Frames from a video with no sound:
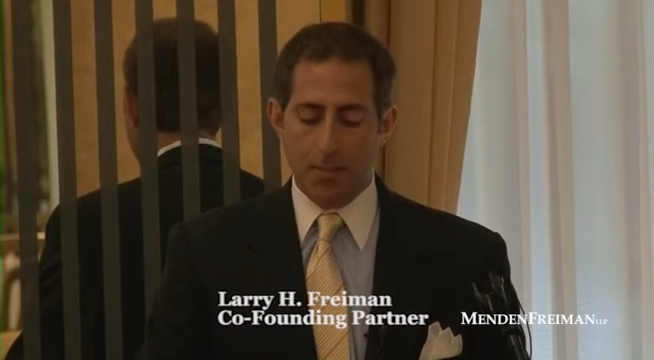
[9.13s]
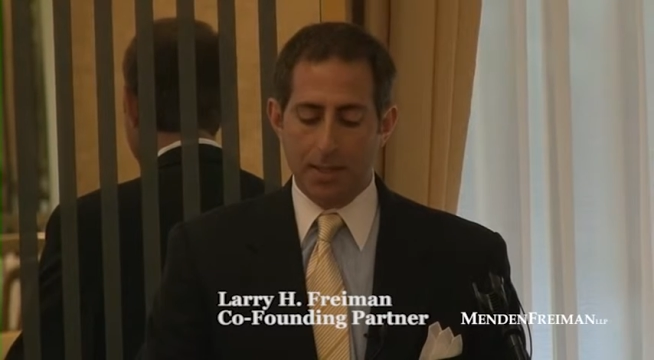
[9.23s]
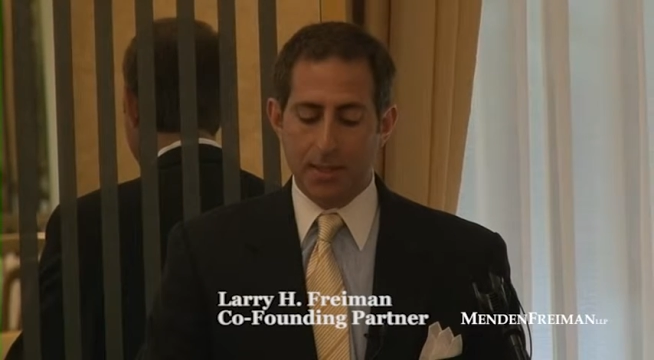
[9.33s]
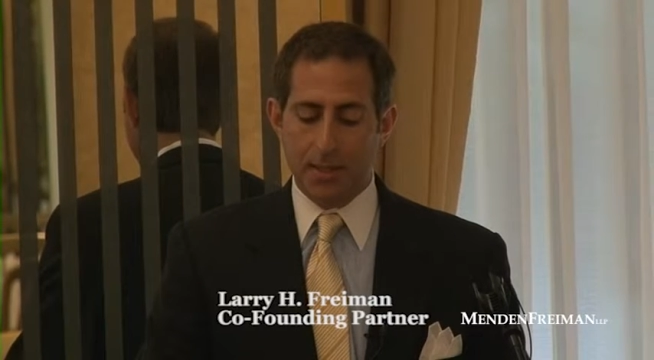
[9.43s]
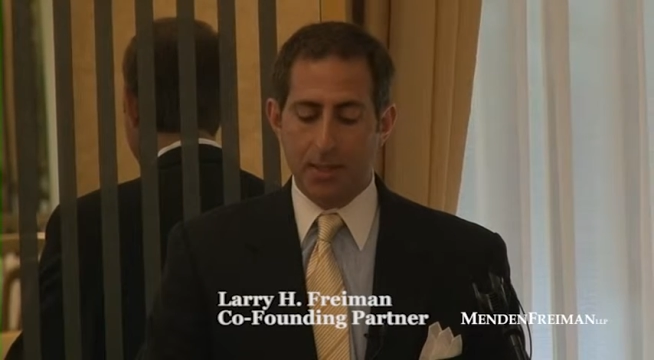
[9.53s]
my
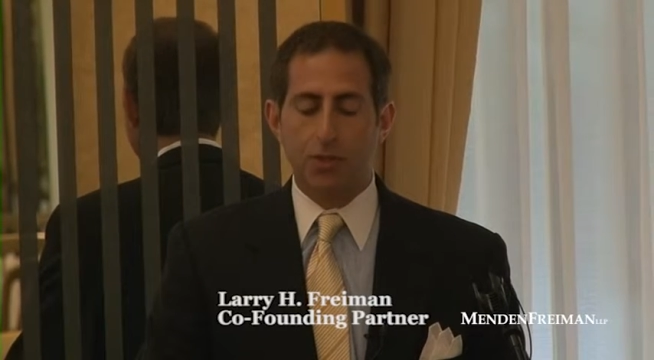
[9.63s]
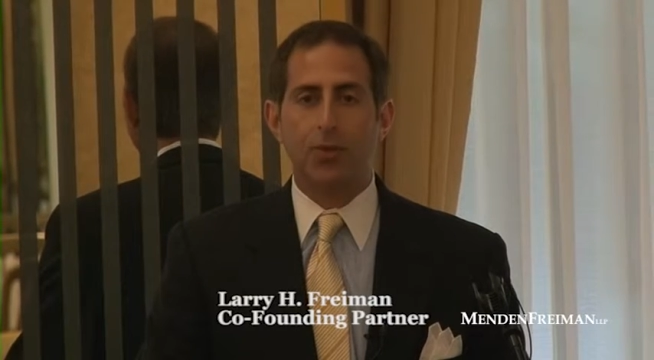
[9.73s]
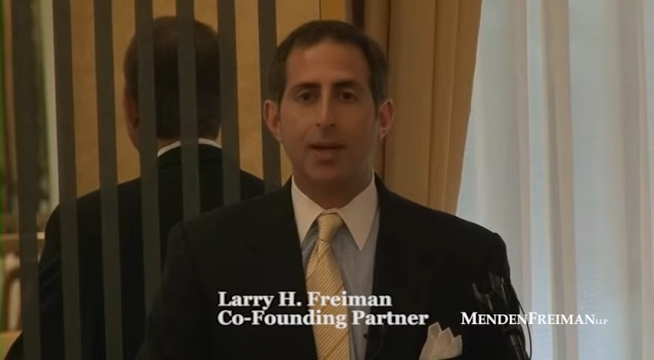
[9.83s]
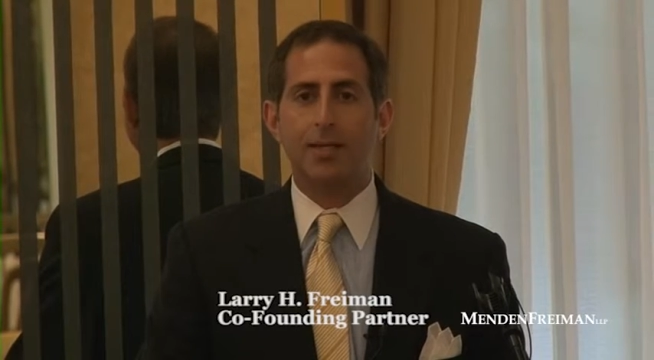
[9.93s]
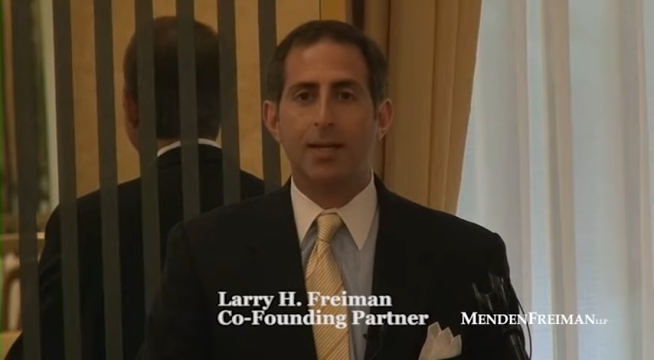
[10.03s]
son and his
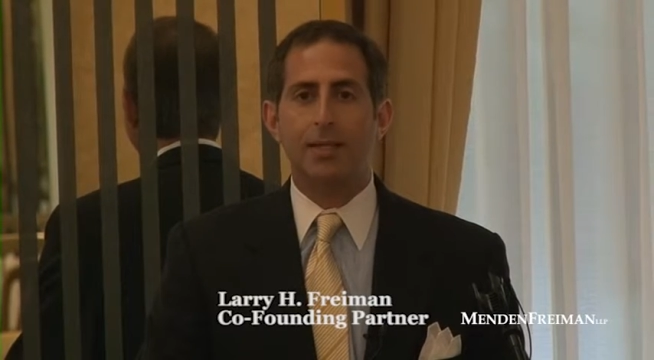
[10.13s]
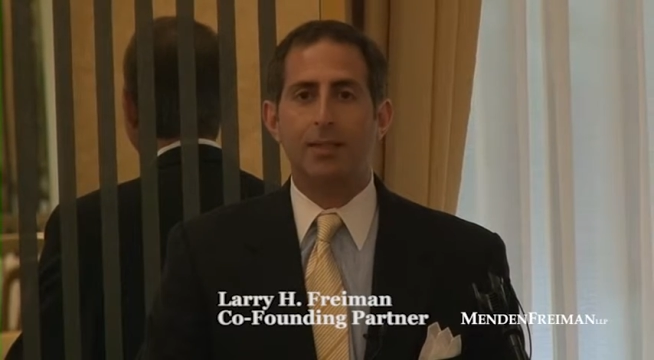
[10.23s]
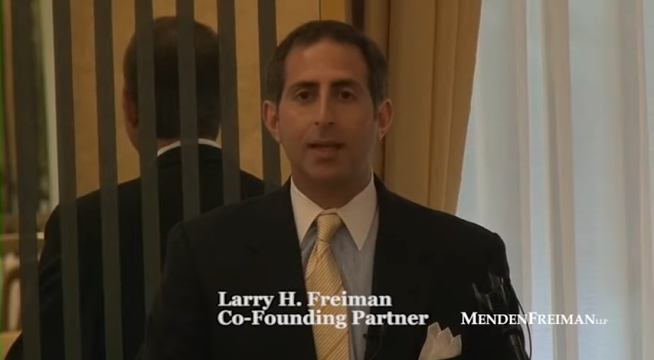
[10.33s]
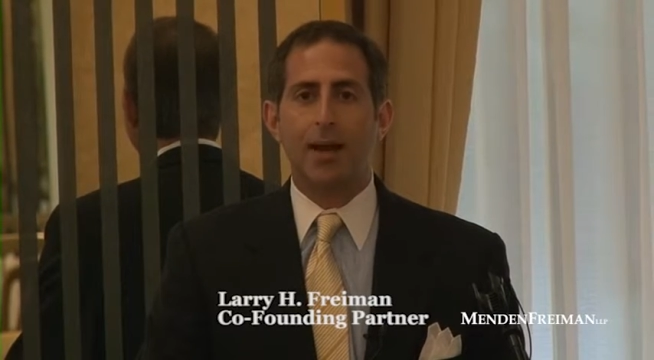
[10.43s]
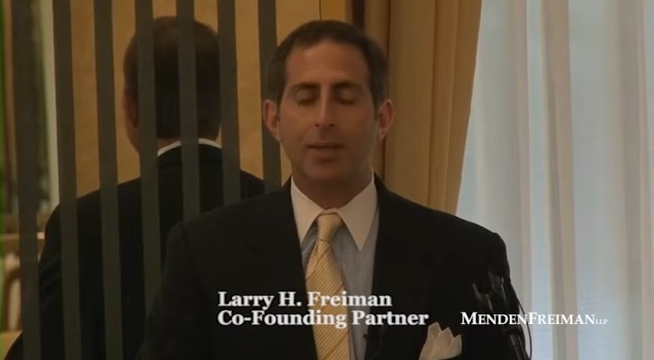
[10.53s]
friends got
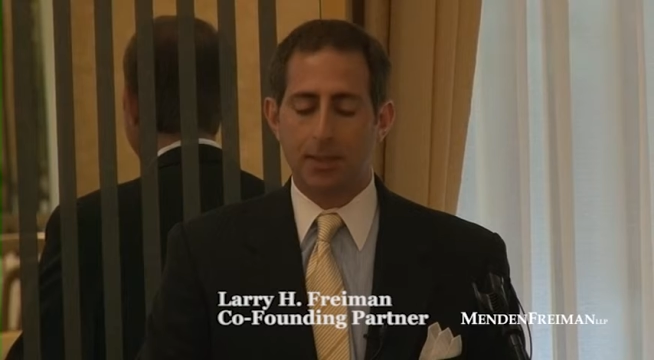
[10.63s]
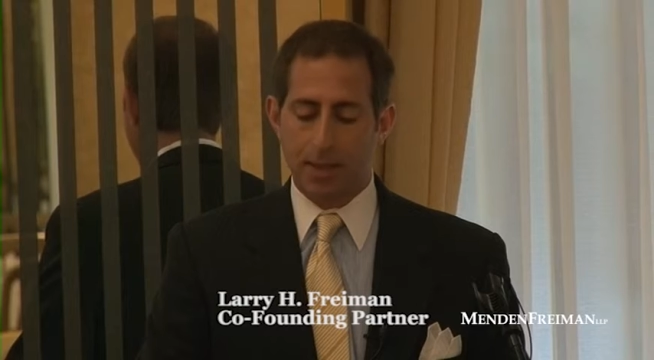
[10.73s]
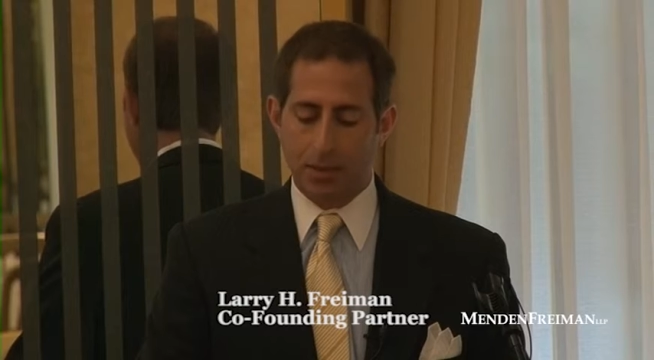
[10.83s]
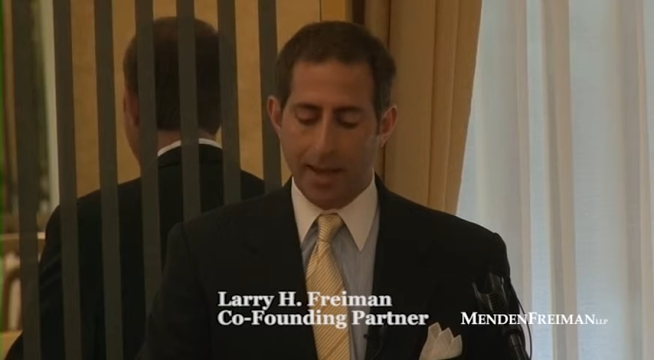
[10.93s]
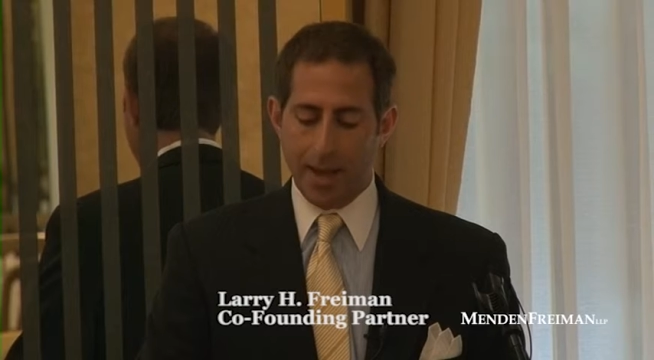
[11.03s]
into Larry's
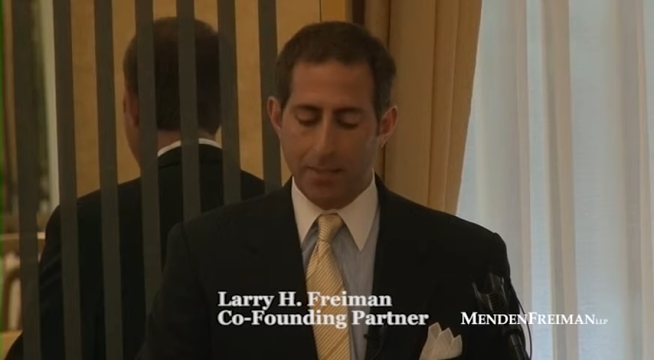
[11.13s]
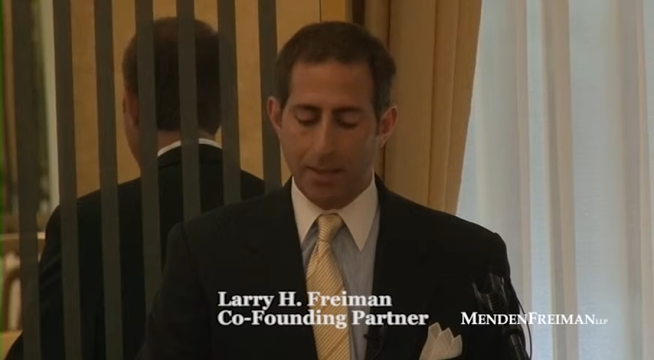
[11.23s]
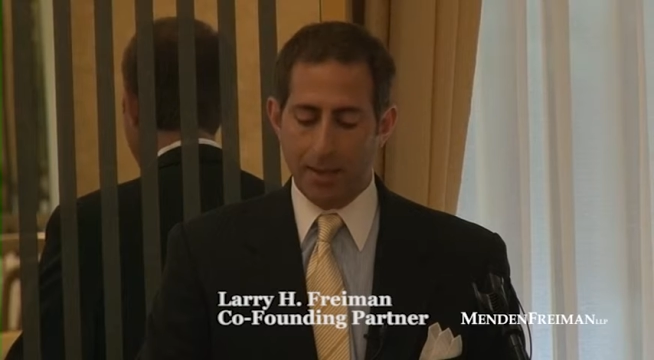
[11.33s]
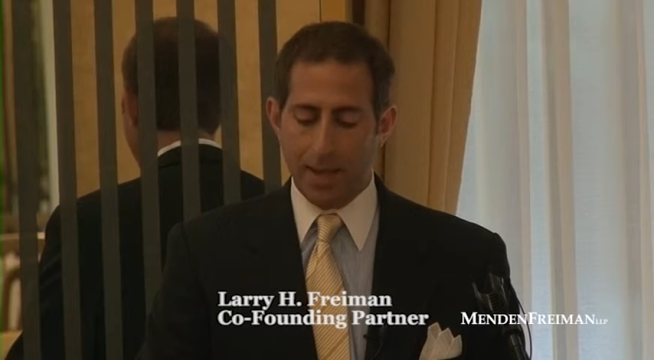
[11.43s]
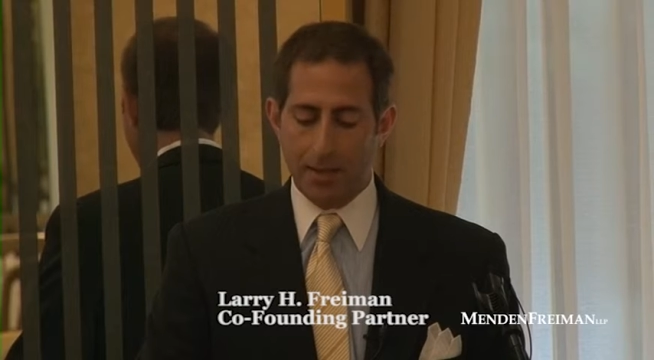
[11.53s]
liquor
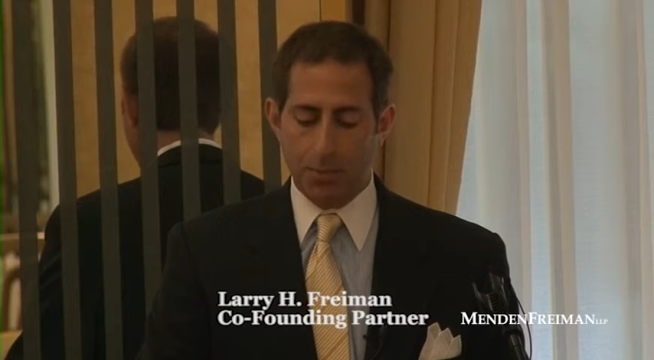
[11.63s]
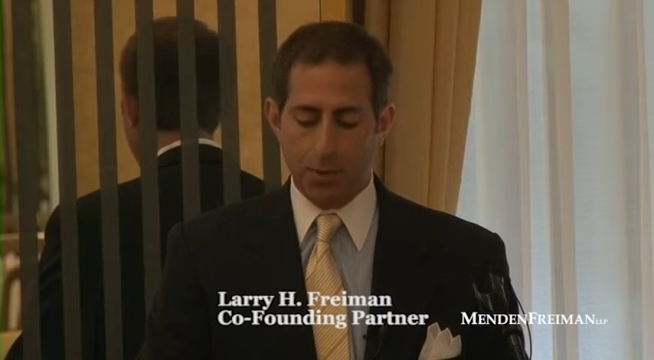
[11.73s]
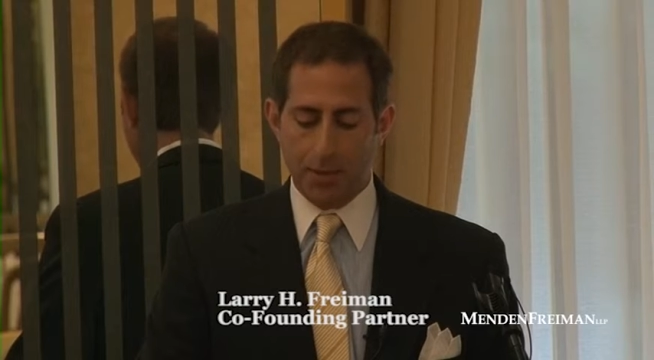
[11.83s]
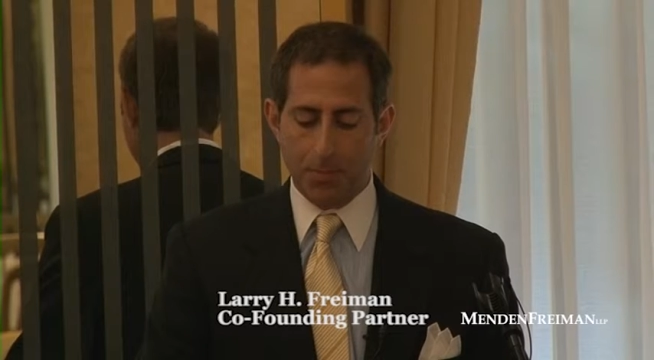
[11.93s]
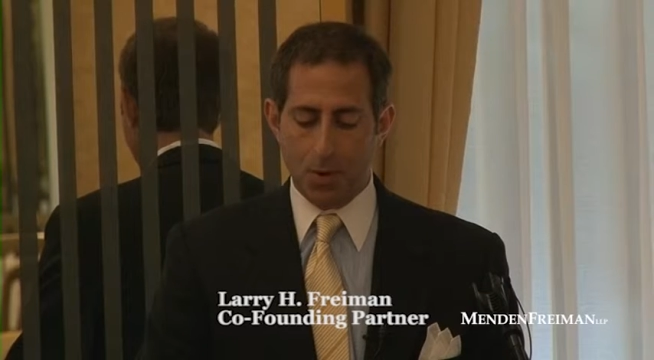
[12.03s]
cabinet at his
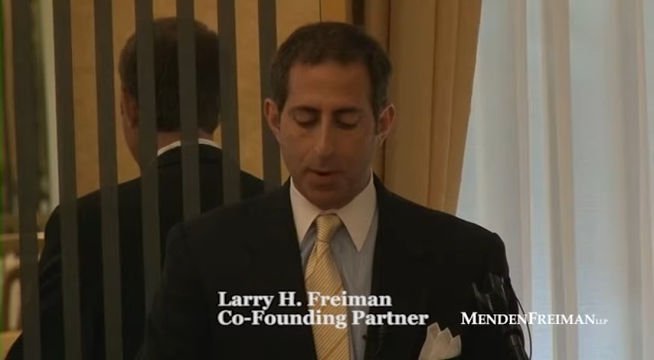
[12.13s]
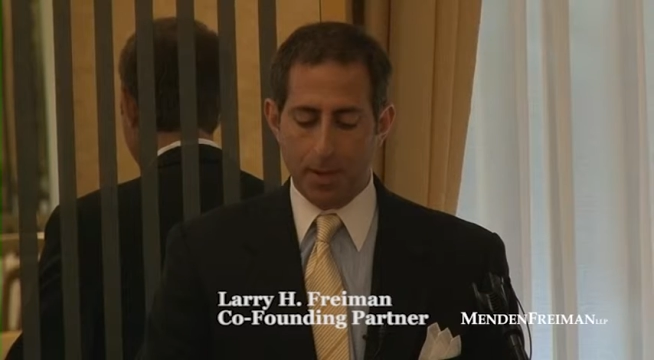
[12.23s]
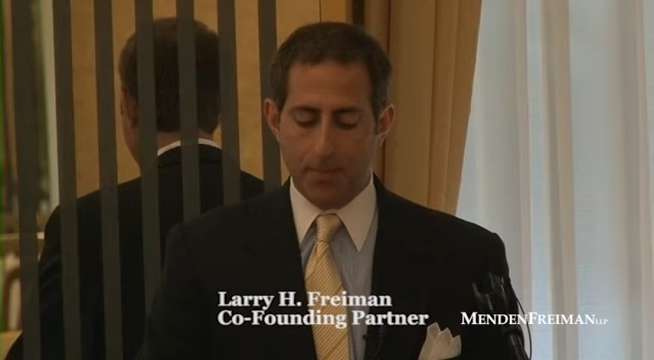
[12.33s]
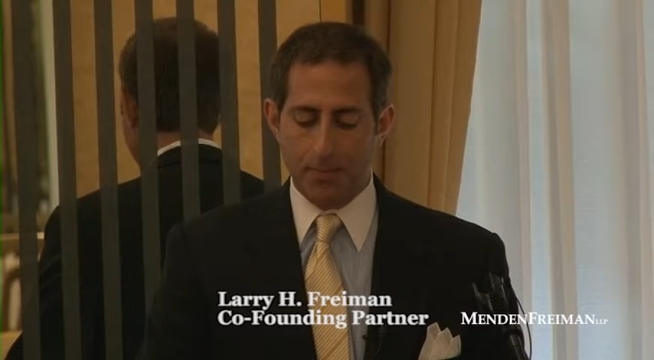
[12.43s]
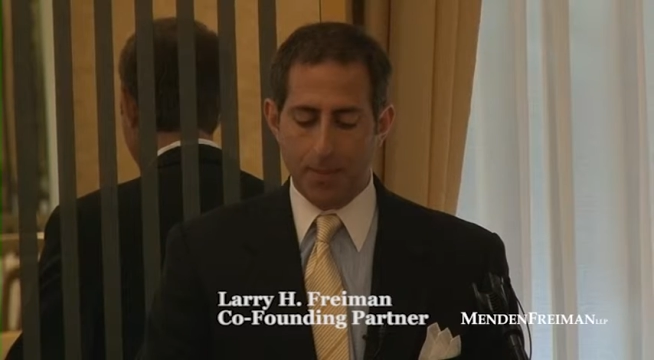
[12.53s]
birthday party.